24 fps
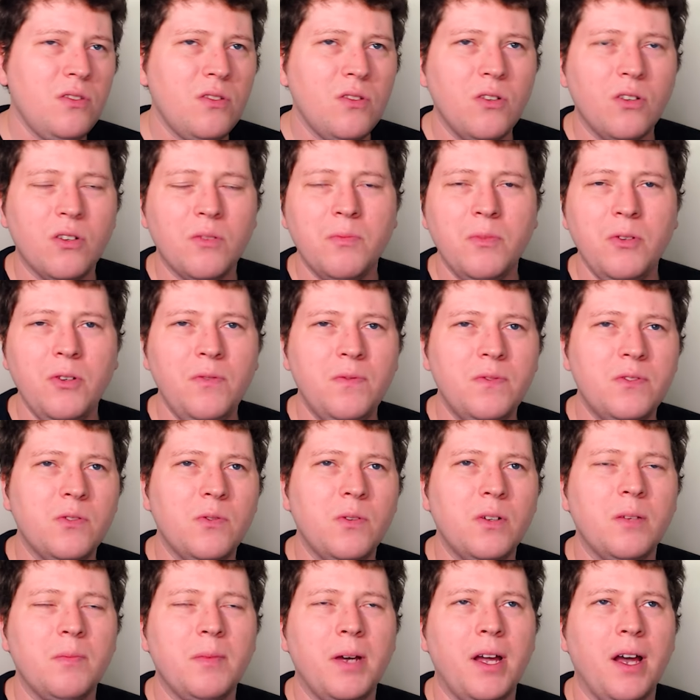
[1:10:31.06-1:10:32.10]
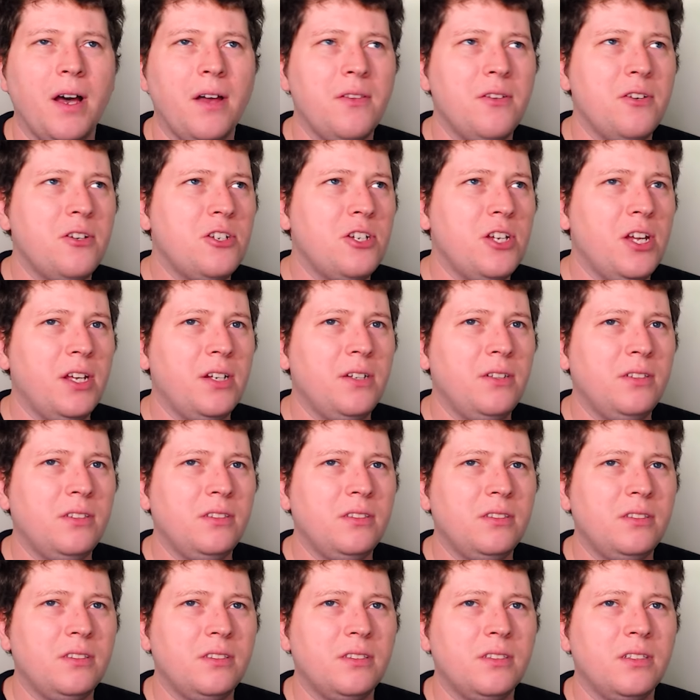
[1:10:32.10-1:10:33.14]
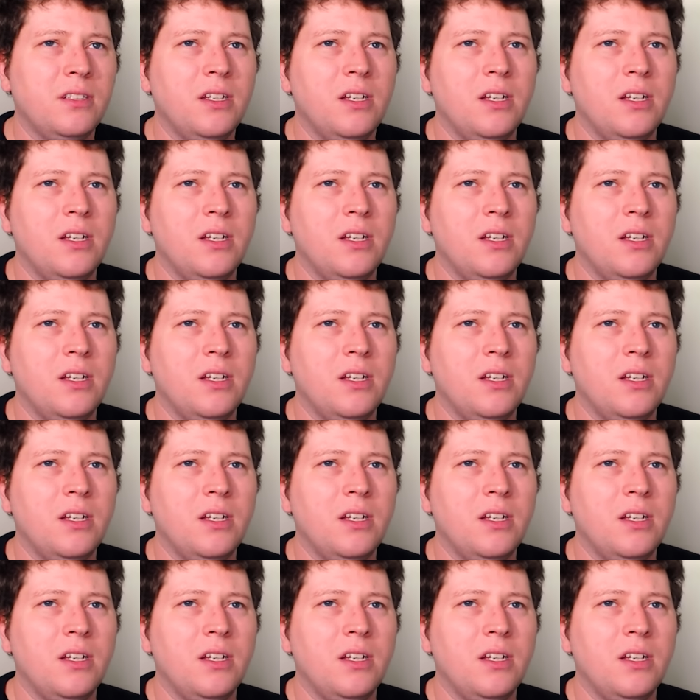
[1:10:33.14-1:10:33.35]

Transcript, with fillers: or move to one of my other channels?